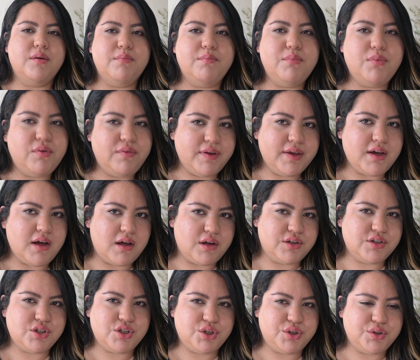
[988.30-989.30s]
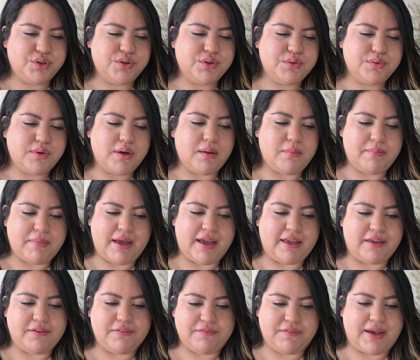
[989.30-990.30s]
Moving on to
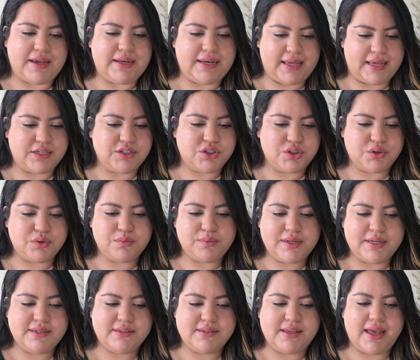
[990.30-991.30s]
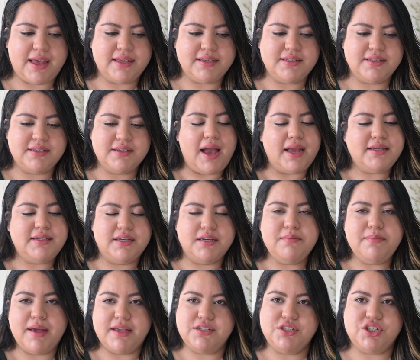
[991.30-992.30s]
my financial reset, I did
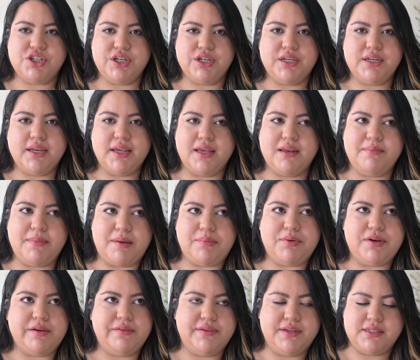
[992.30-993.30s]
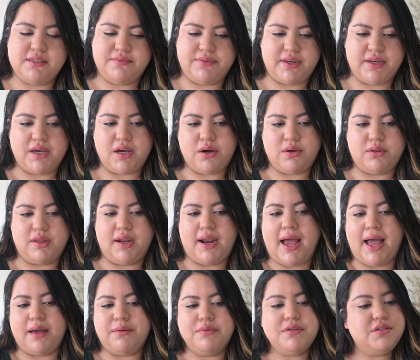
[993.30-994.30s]
mention in my previous video that
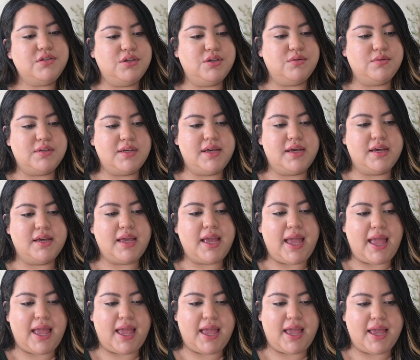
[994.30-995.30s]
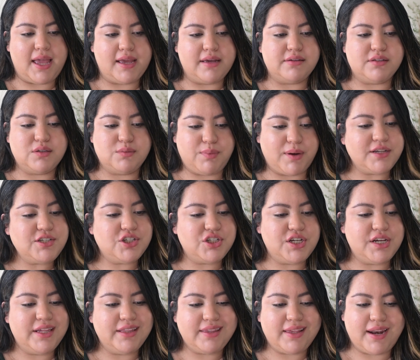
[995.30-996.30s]
I was using a
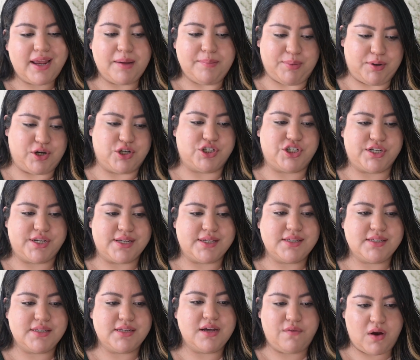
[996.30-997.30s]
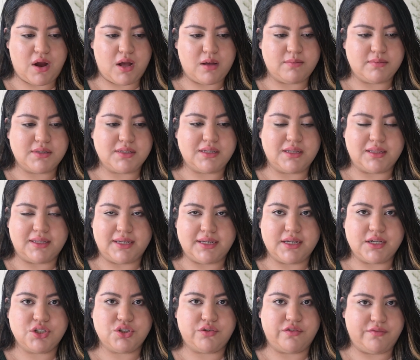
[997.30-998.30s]
spreadsheet that I purchased from
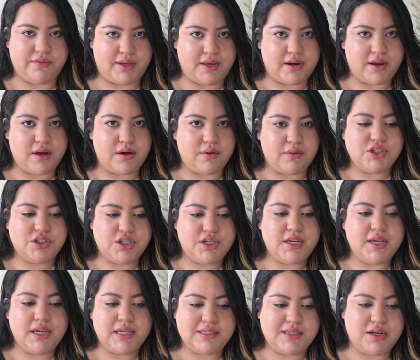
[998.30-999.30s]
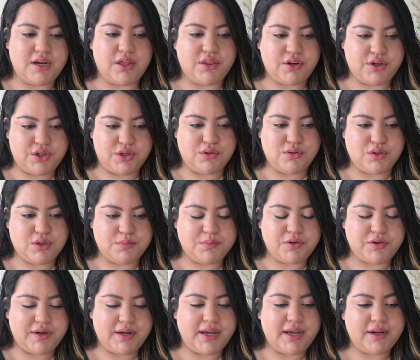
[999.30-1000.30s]
Selena Trevino. She is another YouTube
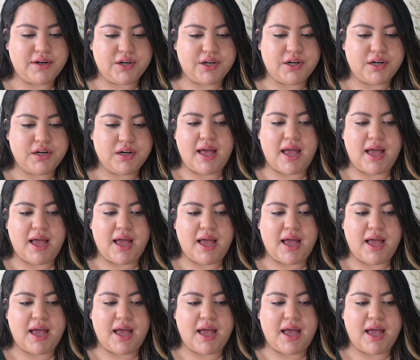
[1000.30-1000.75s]
creator.